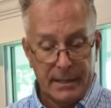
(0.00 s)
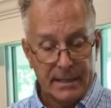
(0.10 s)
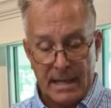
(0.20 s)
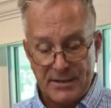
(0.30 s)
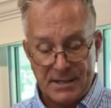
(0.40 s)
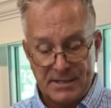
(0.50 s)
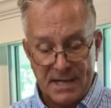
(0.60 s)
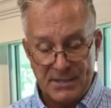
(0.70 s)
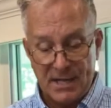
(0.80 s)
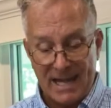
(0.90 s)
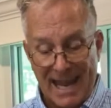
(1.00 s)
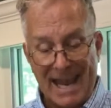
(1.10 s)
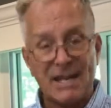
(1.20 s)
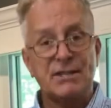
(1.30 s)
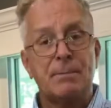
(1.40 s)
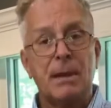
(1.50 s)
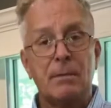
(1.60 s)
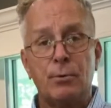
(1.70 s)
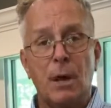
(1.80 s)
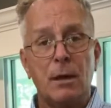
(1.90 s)
Nothing says that it has to be a
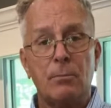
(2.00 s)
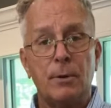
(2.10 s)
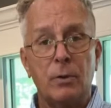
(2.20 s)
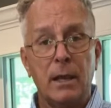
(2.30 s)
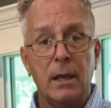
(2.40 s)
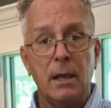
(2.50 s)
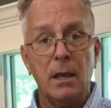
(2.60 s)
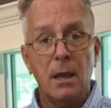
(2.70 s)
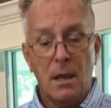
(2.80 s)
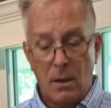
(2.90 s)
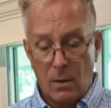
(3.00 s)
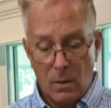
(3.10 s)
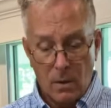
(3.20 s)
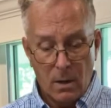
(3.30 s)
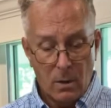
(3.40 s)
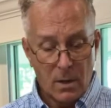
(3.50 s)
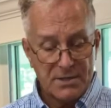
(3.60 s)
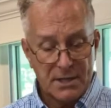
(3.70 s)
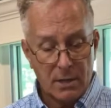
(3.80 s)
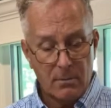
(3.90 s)
bridal bouquet, or a
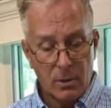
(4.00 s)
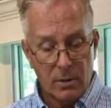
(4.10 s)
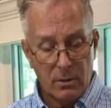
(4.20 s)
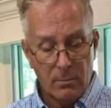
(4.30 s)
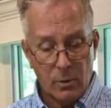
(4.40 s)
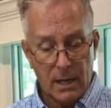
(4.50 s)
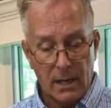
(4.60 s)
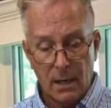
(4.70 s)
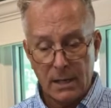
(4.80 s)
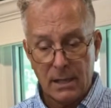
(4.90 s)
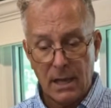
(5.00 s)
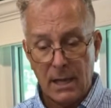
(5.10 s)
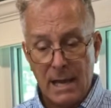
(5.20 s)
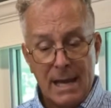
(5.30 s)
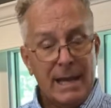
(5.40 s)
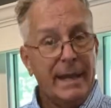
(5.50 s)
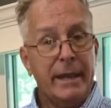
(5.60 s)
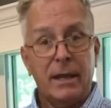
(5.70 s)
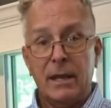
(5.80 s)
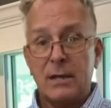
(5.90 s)
ceremonial bouquet like that,
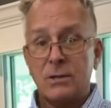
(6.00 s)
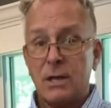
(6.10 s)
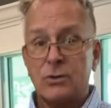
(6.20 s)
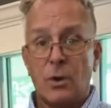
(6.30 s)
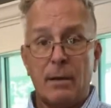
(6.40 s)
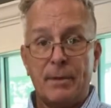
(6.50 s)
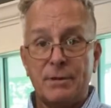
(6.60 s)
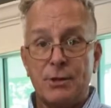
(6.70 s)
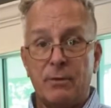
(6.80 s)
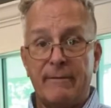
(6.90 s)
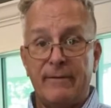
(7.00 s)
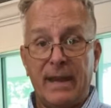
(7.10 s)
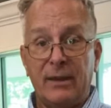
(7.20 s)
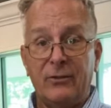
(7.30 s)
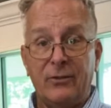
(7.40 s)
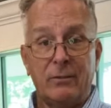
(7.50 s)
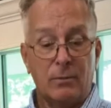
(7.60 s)
it could easily drop into a vase.